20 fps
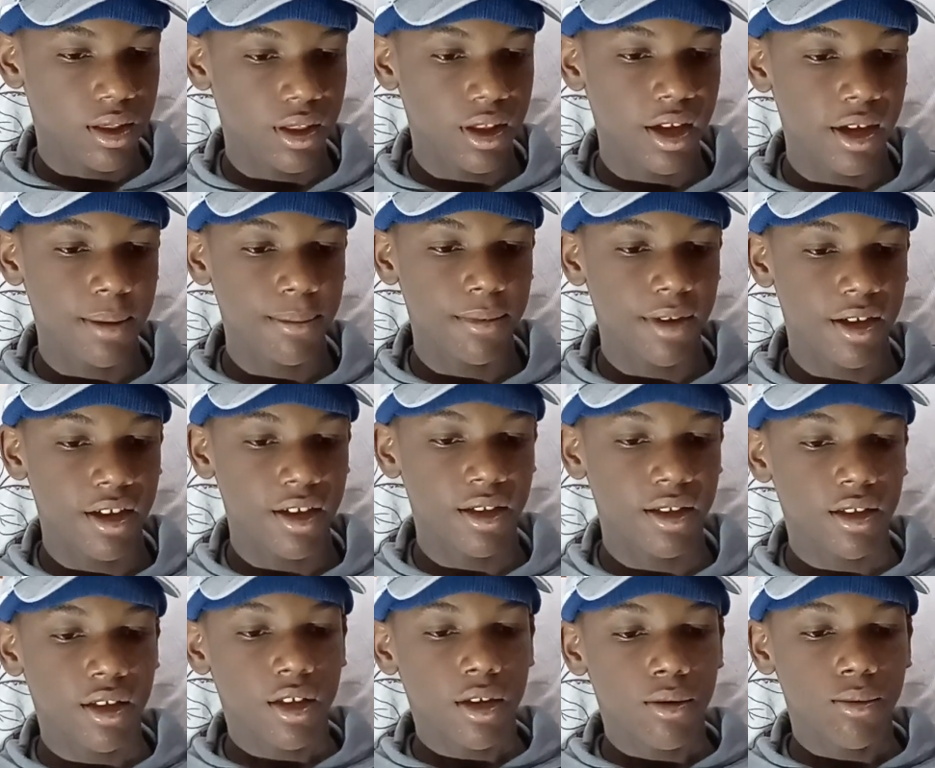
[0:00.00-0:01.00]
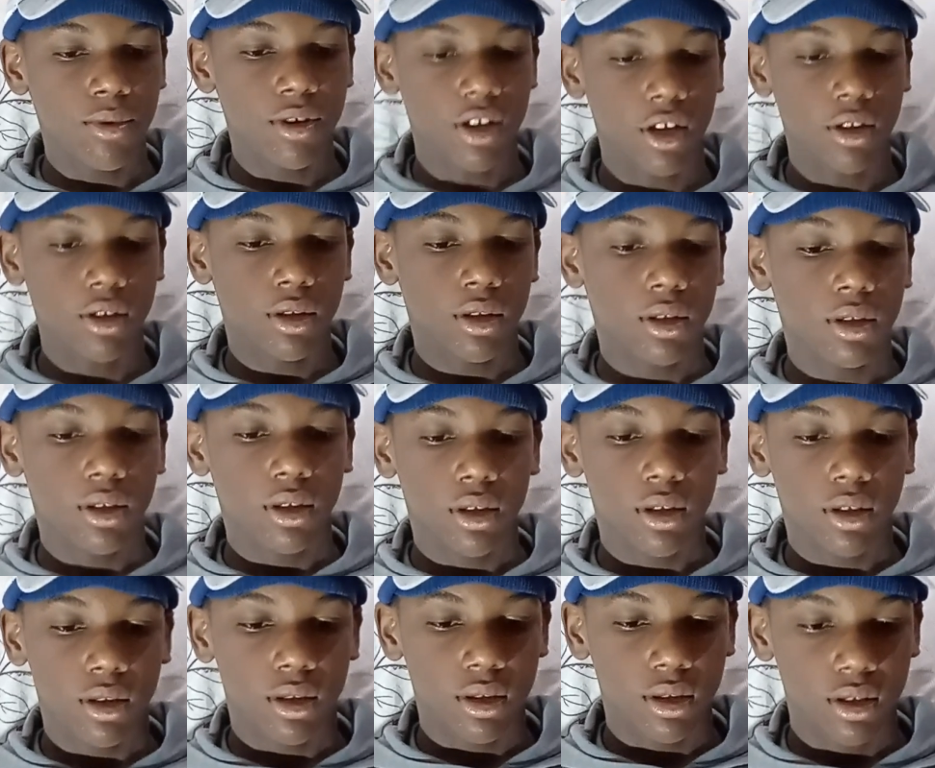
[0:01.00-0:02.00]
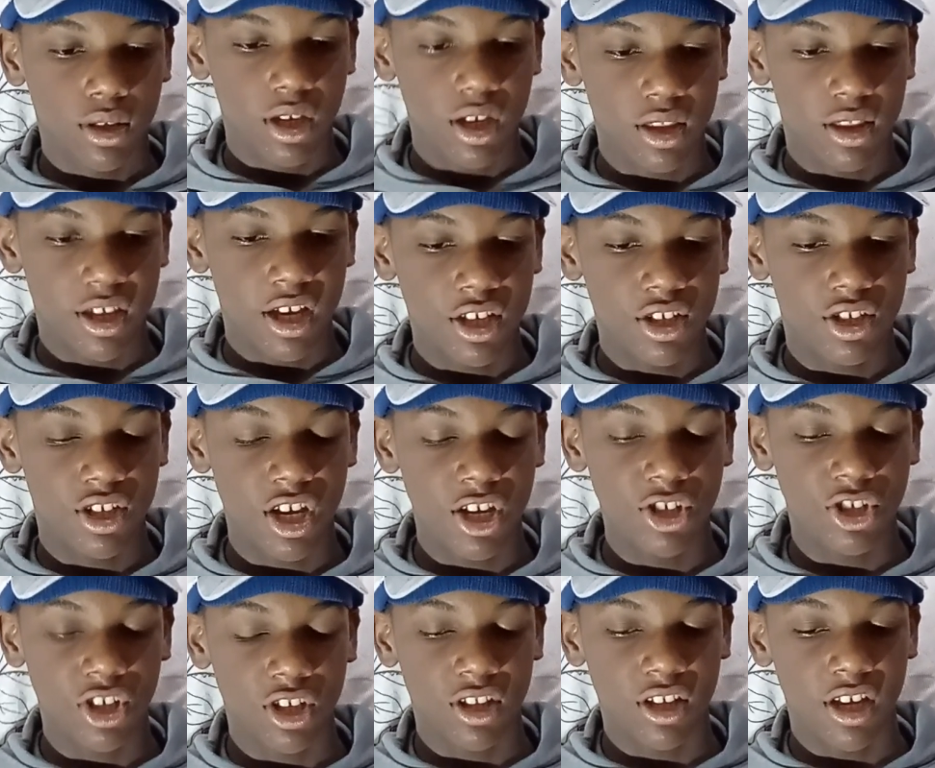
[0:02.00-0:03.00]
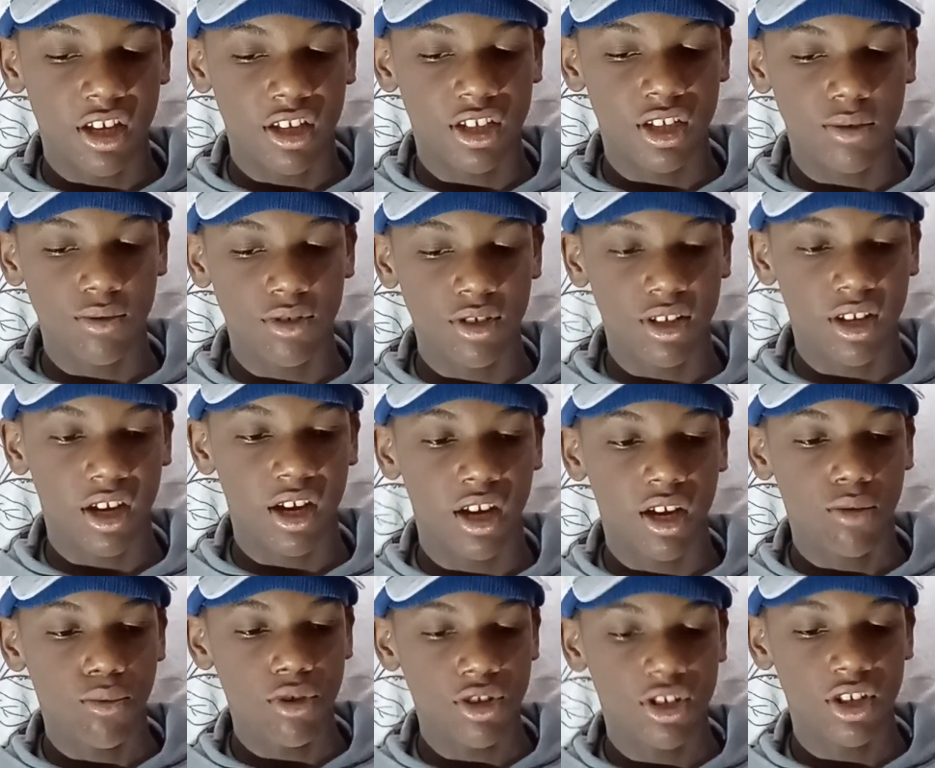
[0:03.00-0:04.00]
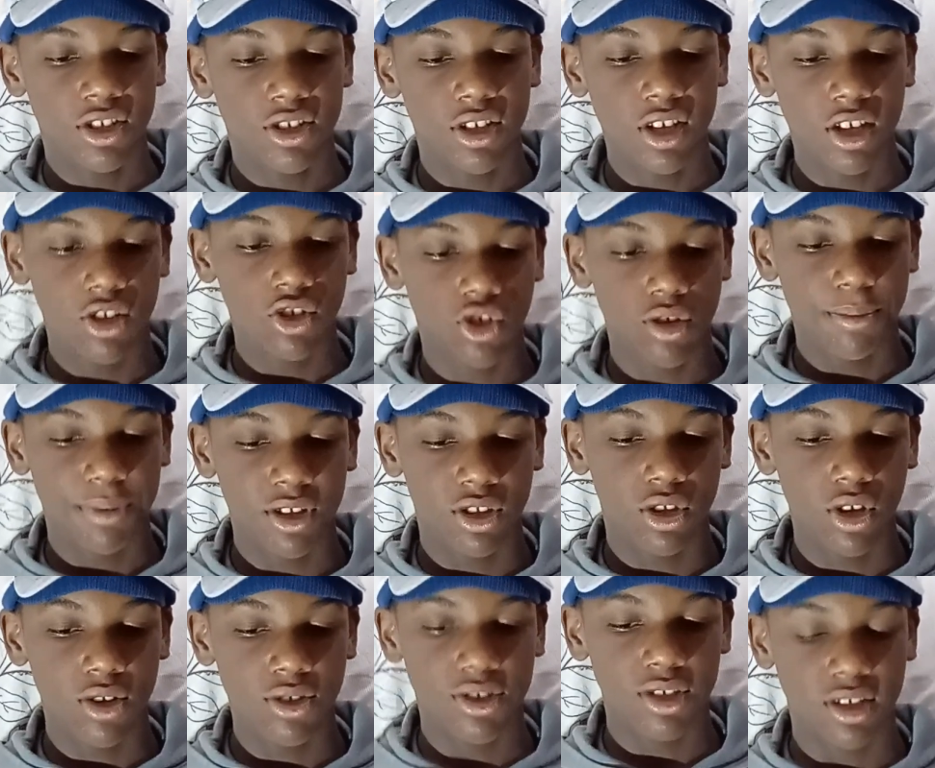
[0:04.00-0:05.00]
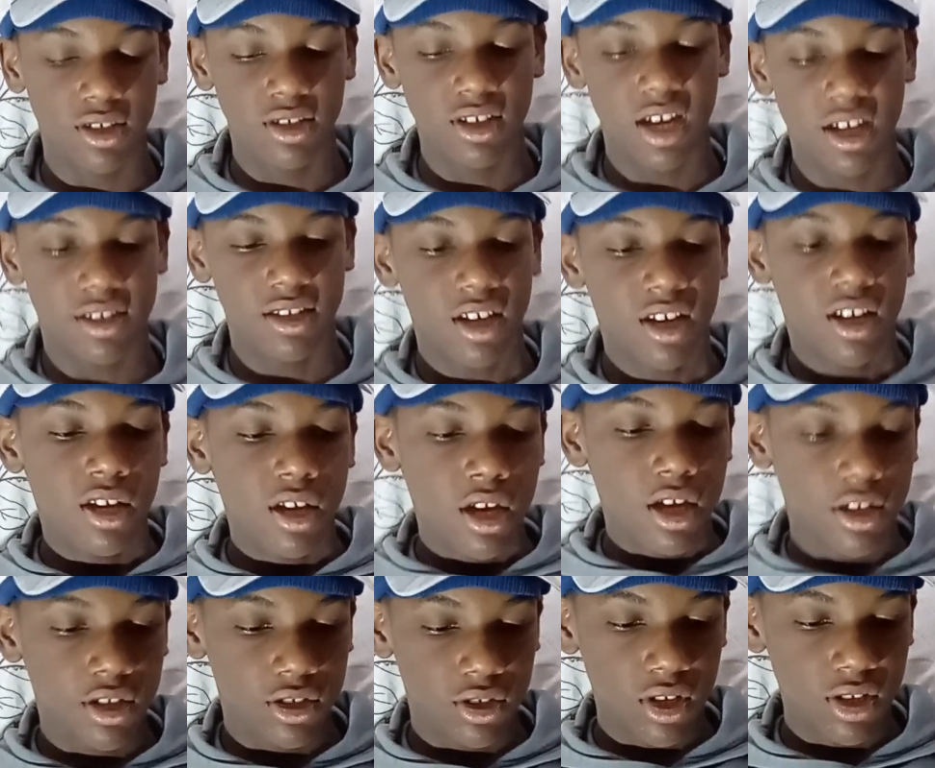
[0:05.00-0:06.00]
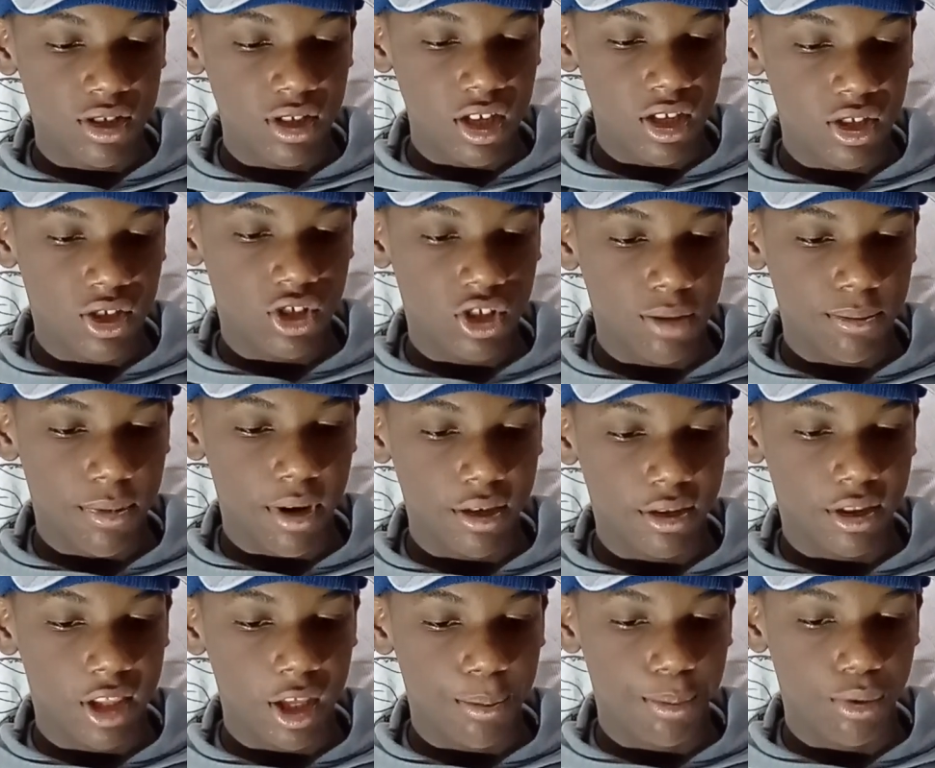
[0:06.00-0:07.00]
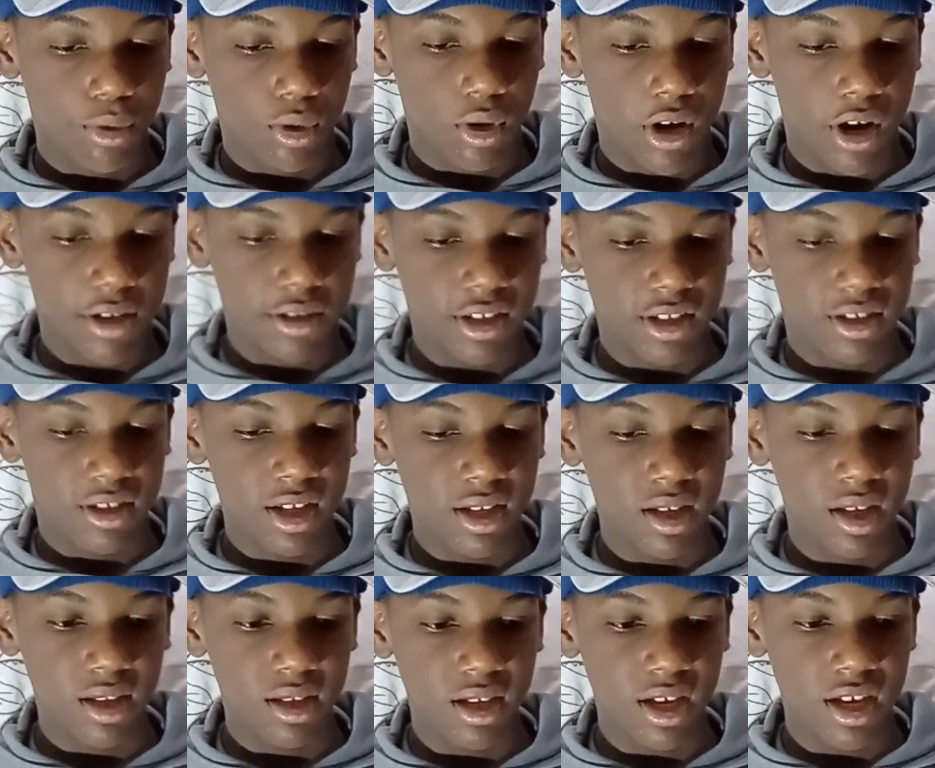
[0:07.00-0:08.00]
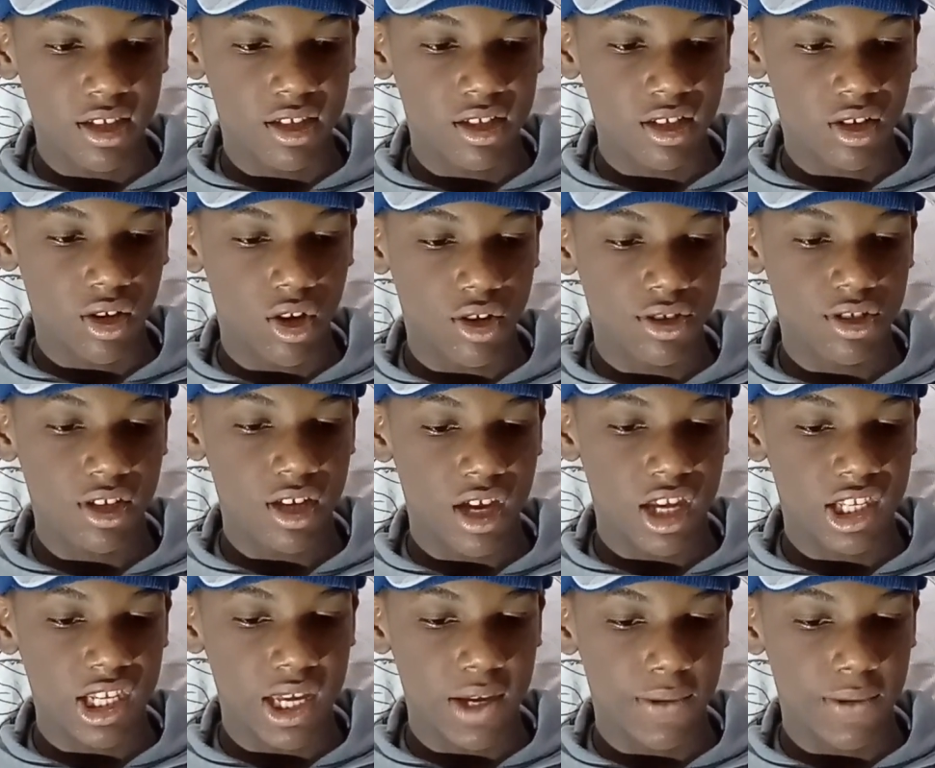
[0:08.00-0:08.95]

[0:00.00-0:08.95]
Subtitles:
climate. We can change in Nigeria, which is seen to be daunting yet is not insurmountable. Understanding its causes,